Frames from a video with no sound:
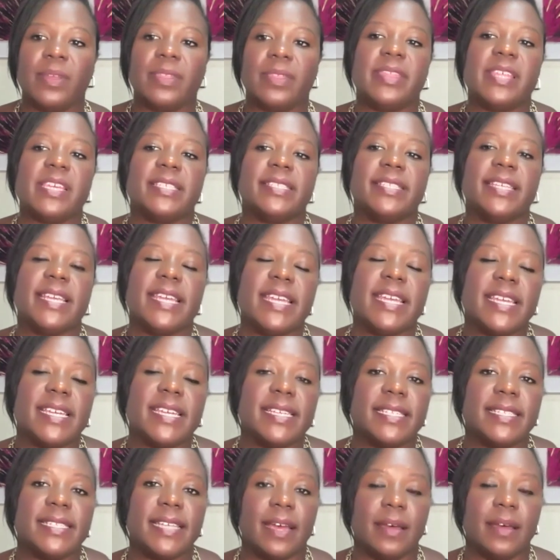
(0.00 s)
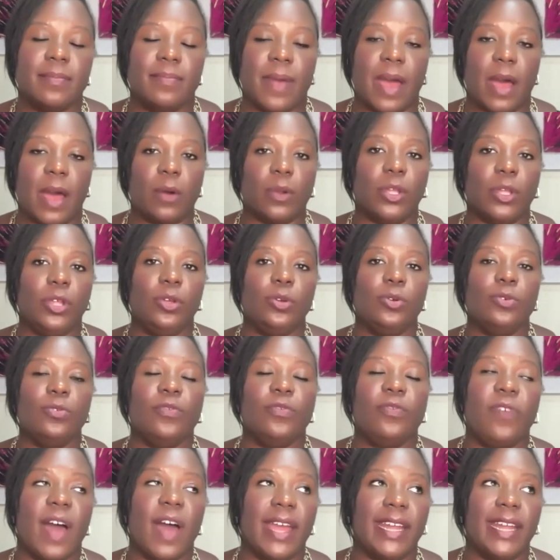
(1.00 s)
But this is about you
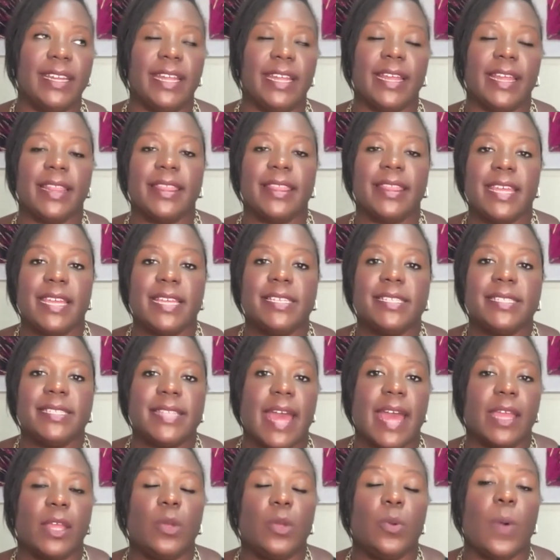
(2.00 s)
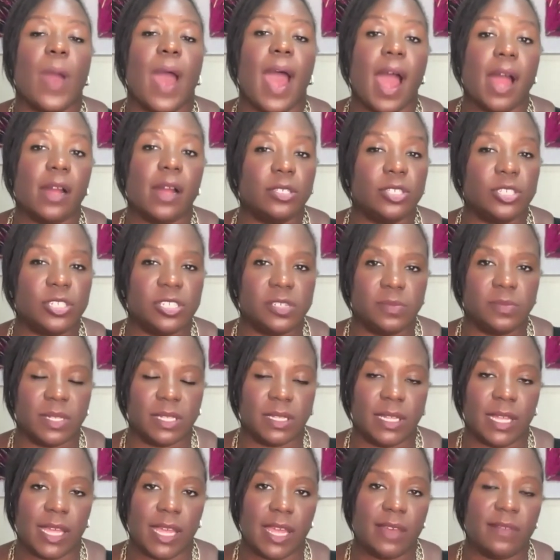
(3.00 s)
finding things that you actually
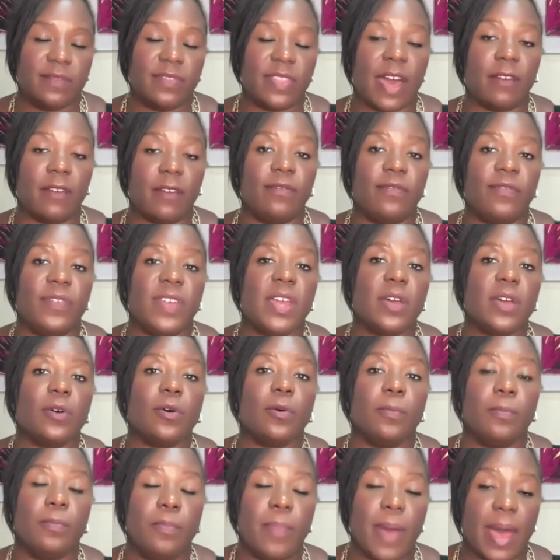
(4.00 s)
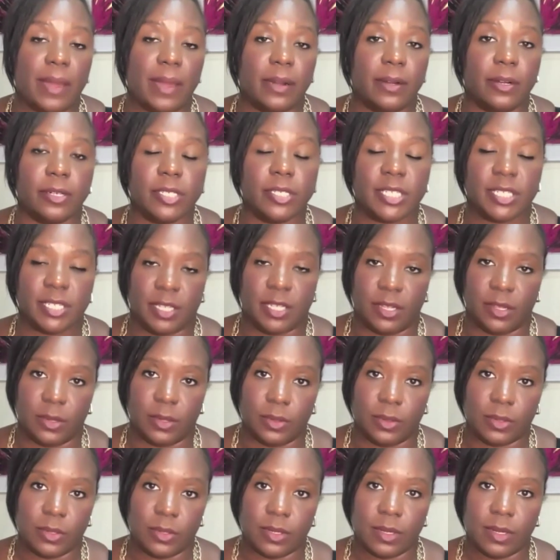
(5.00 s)
believe that feel better to
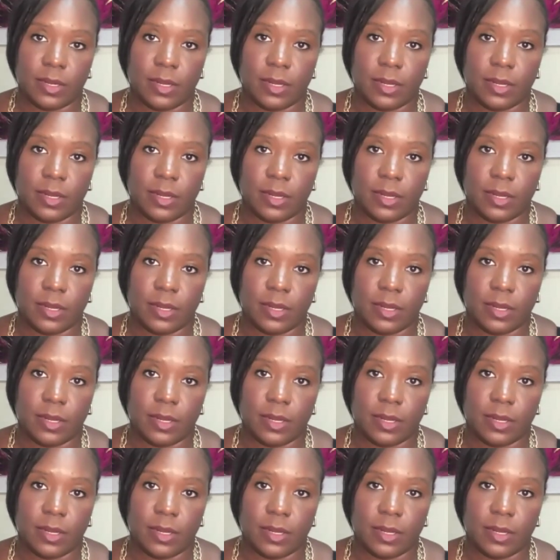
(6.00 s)
you,